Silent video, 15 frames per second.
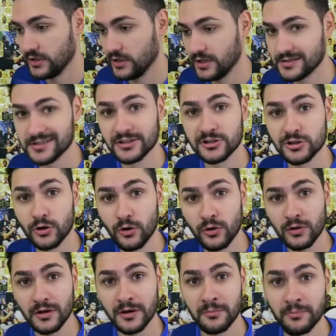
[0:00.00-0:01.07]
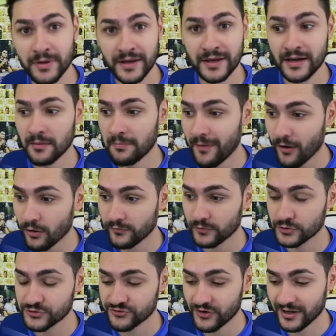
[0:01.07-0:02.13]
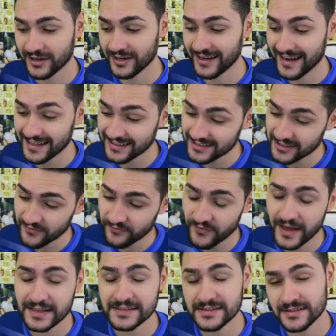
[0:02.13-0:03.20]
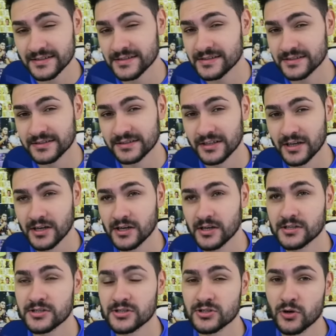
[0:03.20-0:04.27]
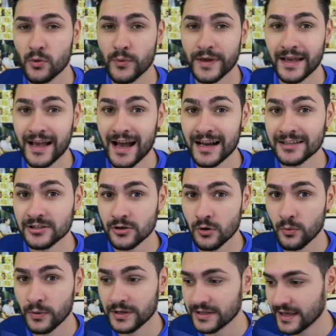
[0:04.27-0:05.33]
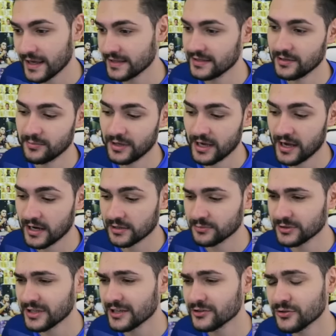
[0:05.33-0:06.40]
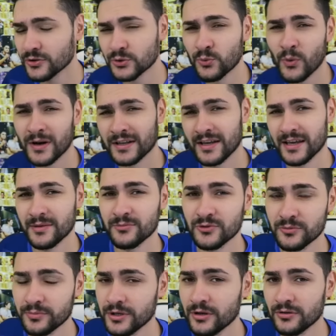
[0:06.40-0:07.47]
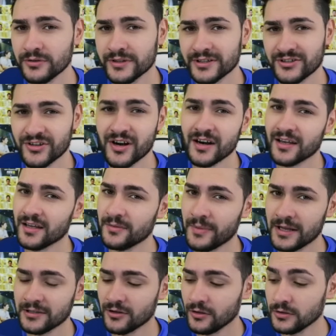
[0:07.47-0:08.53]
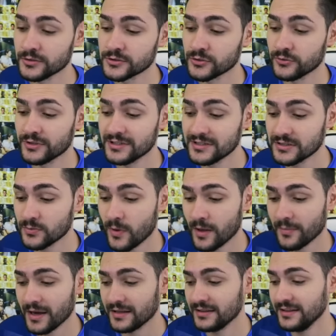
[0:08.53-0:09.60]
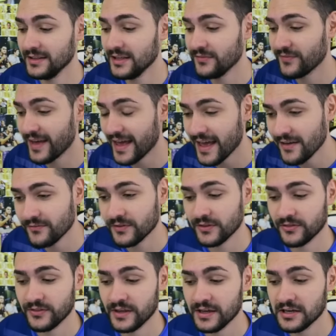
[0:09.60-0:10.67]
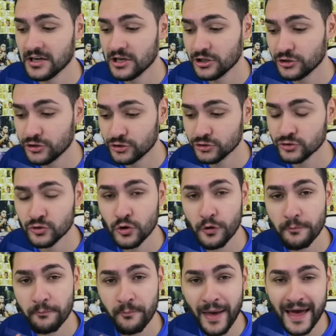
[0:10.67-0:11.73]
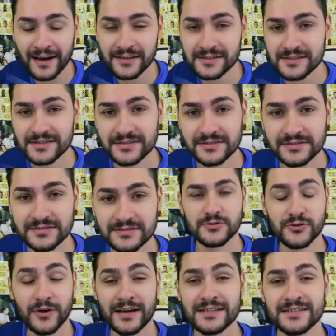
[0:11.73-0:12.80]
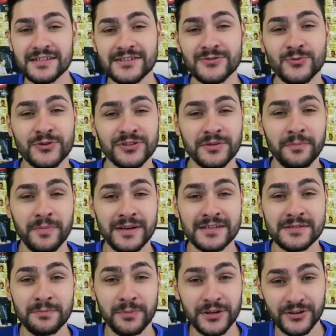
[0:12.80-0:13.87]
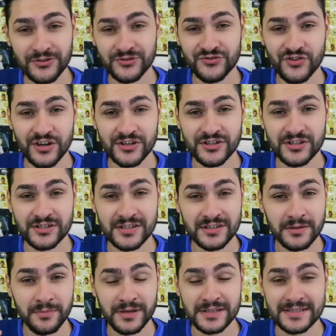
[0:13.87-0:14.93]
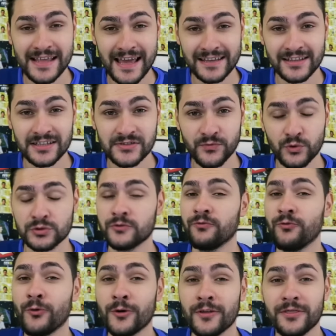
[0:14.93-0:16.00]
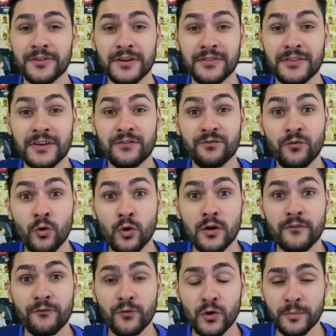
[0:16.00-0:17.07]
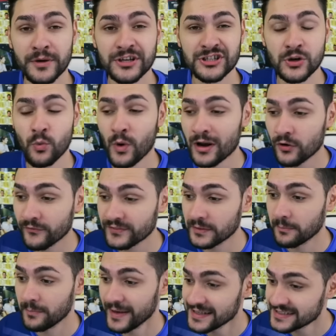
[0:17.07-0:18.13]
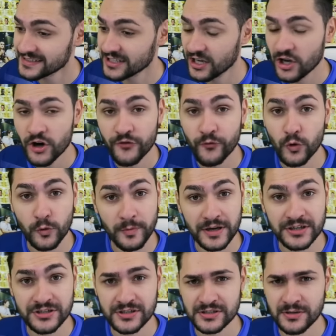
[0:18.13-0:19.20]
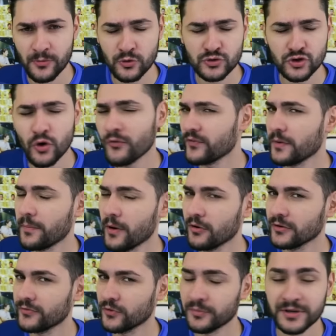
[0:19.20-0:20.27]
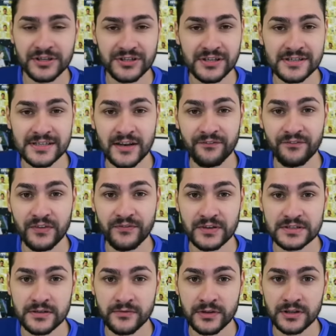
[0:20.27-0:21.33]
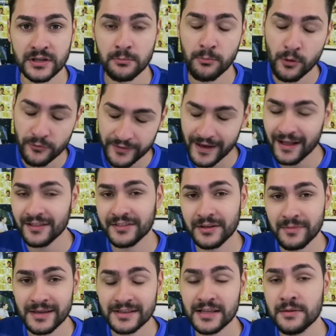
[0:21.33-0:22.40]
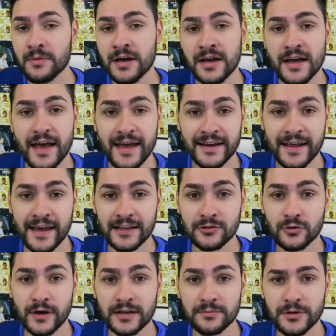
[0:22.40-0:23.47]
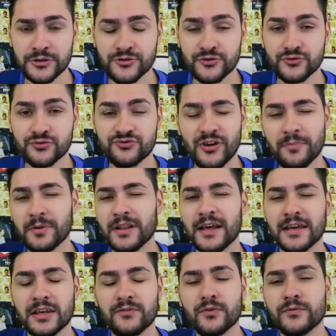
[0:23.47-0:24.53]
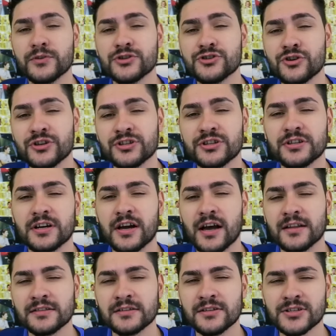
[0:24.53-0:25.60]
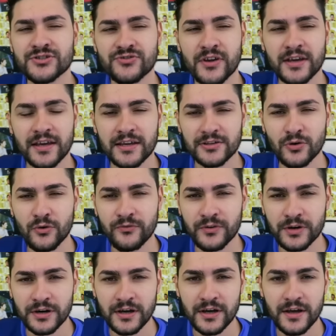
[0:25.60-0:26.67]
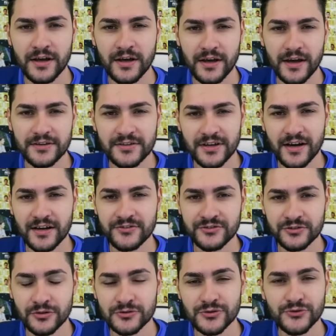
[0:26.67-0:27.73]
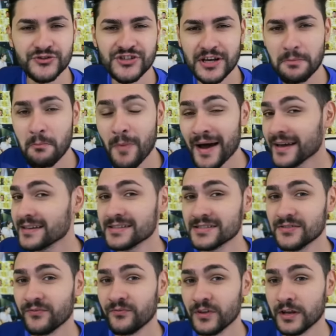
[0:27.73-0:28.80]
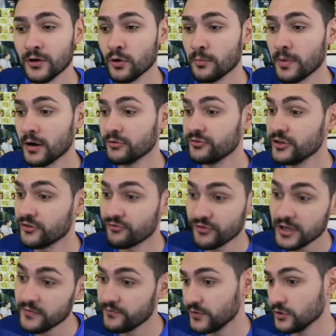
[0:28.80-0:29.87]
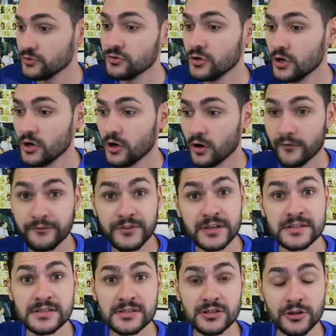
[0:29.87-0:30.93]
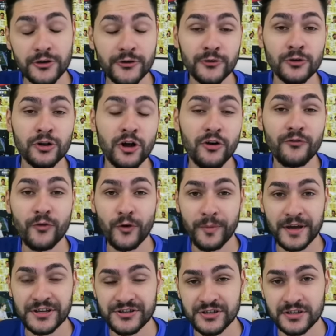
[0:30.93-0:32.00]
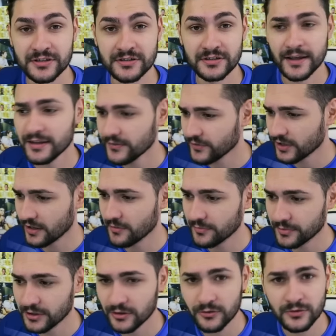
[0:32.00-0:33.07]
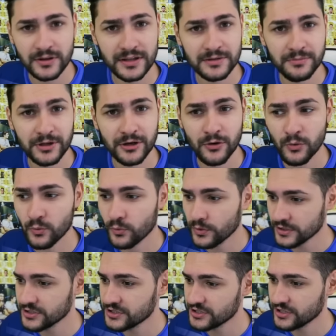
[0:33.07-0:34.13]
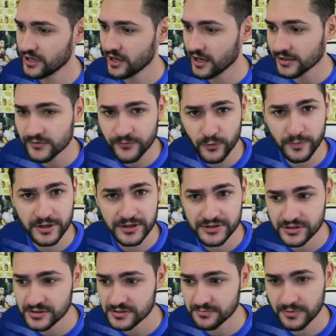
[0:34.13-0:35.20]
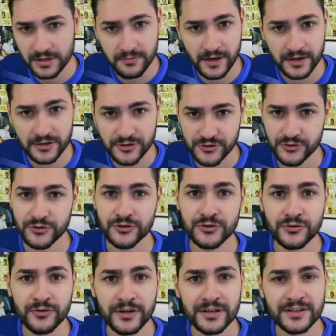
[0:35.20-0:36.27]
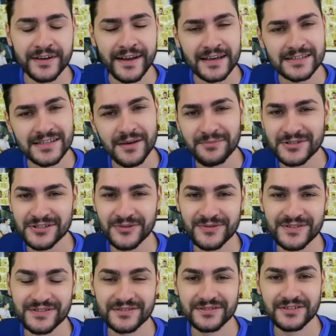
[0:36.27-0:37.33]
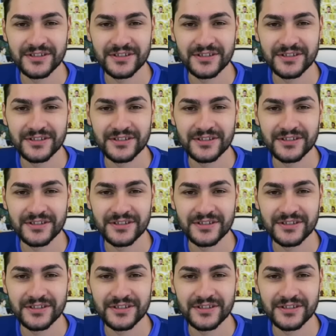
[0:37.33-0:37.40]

He's a tall, a big, a powerful striker, not the fastest, so we can't go with getting behind. But I don't want him to be only a target man also. This is why I'm gonna leave everything to balanced. So guys, these were the best player instructions and the best tactics for the 4-3-3-4 formation, one of the best formations, the most overpowered formations in FIFA 17, both Ultimate Team and head-to-head. Make sure to drop a like if you've enjoyed the content. Let's try and get over 1800. Also check Mike's video about the review of this cool formation. And leave a comment below, let me know which other formations me and Mike should do in the next episodes.